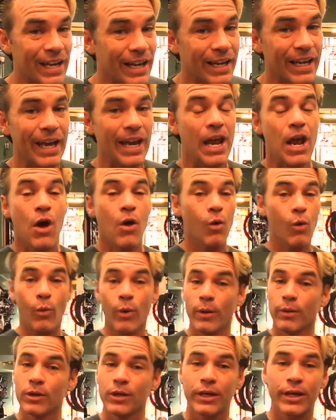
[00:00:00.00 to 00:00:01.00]
Again, when
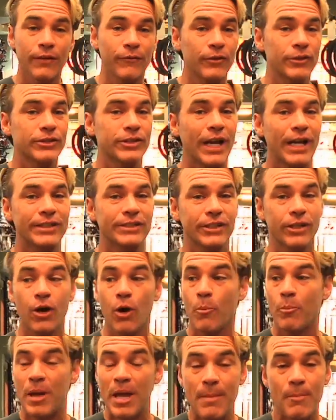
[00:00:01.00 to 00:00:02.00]
we were looking for sites to go,
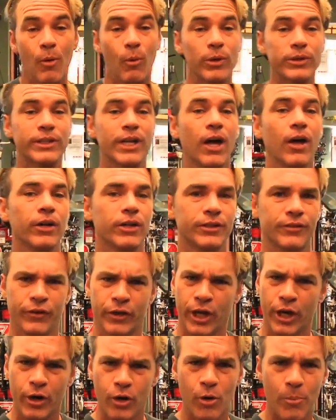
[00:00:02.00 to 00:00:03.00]
people were telling us, if you're
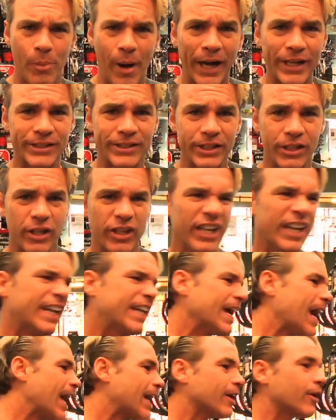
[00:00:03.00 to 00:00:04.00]
going to do a bicycle, you
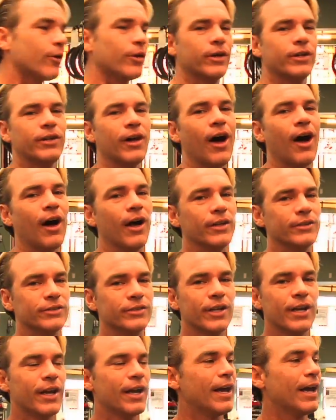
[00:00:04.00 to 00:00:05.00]
got to go to Don's.